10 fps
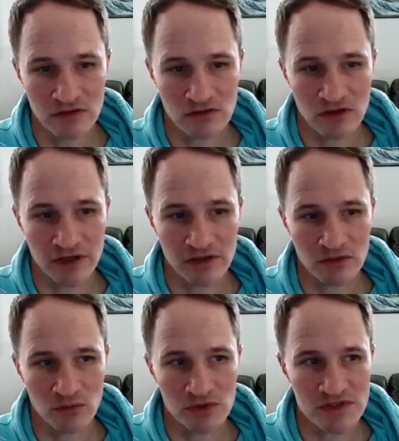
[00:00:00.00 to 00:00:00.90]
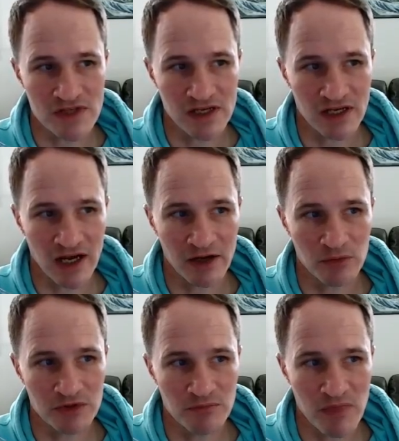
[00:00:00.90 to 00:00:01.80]
right, was that I
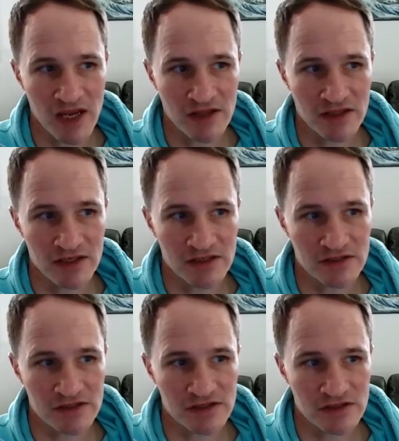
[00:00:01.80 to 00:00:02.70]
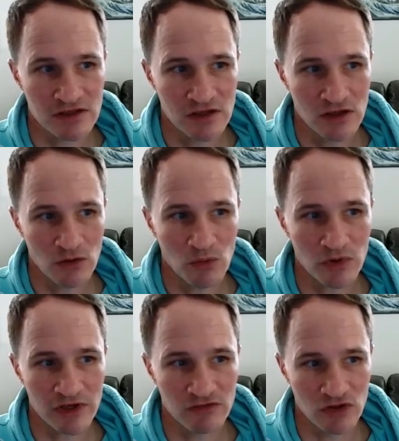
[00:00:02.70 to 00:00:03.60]
would make these
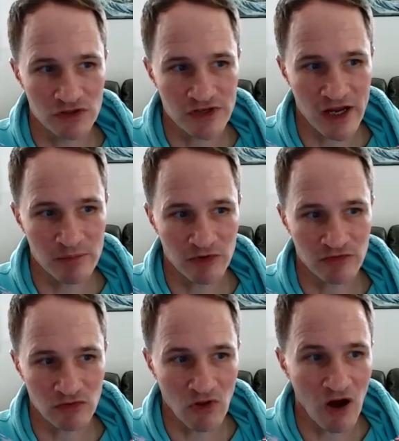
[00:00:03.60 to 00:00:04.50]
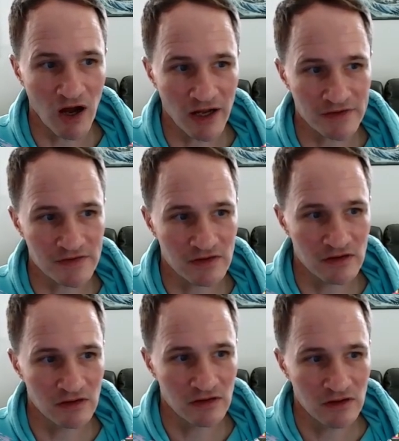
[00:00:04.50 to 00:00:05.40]
whatever type of lot,
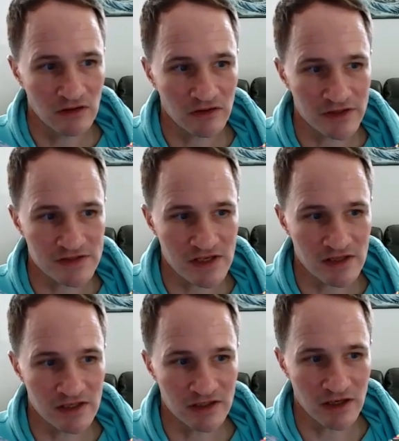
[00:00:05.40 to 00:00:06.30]
like say that